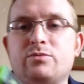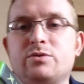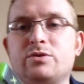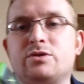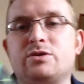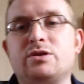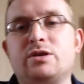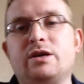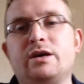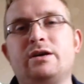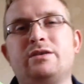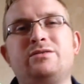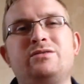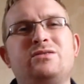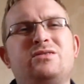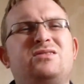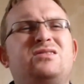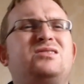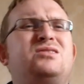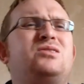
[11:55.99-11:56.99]
was they're
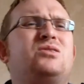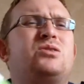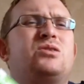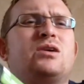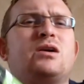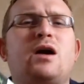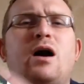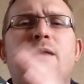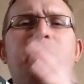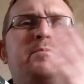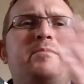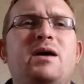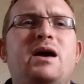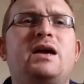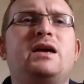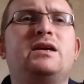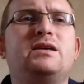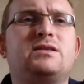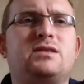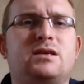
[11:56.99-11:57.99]
nothing
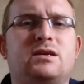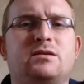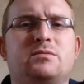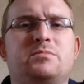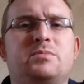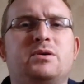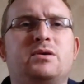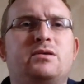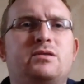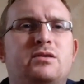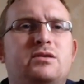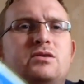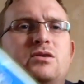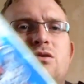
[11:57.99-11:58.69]
amazing, but they're